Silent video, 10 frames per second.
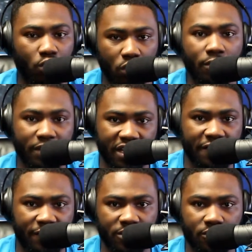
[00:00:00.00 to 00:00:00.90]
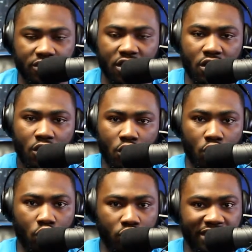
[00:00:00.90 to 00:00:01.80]
will be individuals
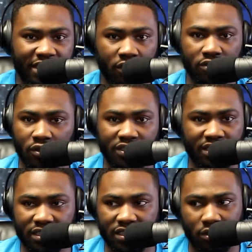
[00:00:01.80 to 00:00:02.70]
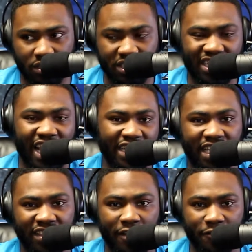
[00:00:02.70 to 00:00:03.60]
who still just
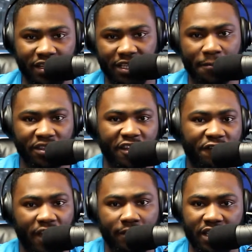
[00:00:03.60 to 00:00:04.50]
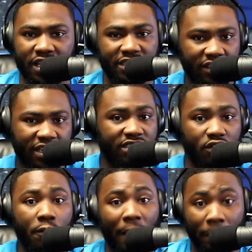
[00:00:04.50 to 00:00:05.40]
can't take that risk and put their family, because there
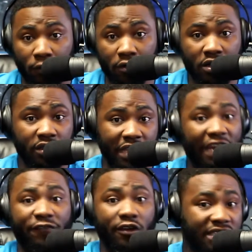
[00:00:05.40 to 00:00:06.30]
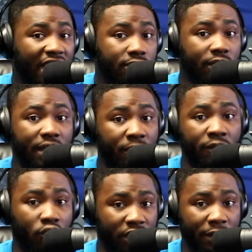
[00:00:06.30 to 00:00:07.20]
is no bubble. The NFL is not doing a
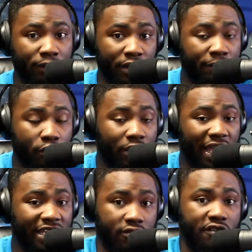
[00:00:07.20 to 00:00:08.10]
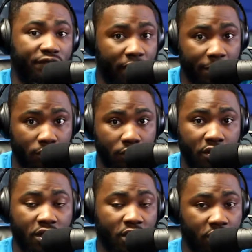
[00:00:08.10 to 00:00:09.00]
bubble or employing any sort of
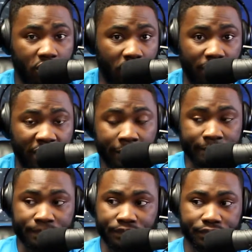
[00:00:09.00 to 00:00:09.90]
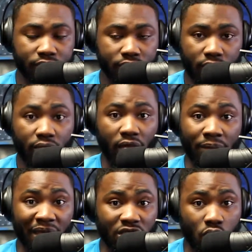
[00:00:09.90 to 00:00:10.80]
bubble. You know what I mean?
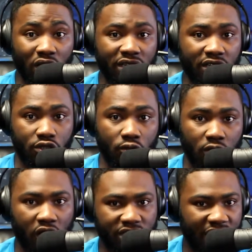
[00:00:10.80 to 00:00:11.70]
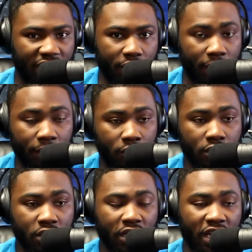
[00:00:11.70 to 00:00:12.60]
Because one, they're too large to have a
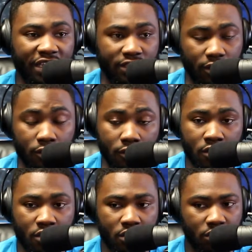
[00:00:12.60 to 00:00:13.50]
bubble, and two,